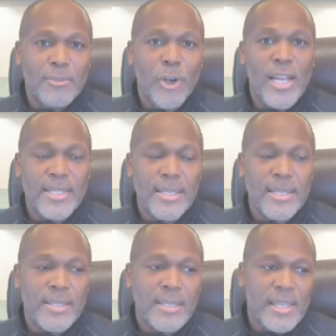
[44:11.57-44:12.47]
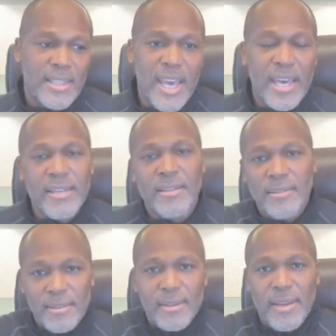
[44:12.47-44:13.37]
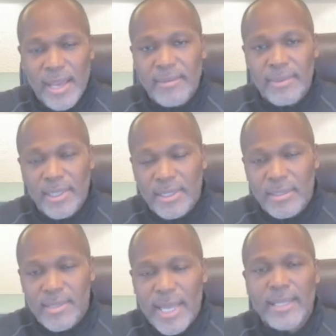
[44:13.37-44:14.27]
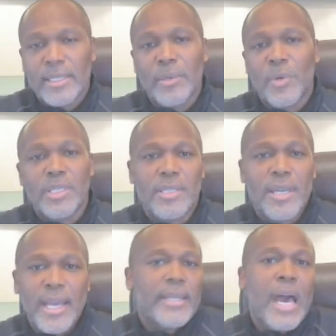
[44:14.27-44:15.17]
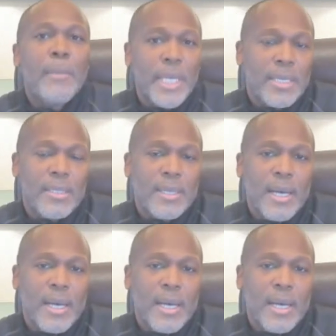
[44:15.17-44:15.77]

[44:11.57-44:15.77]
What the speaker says: crisis, and then secondly was the economic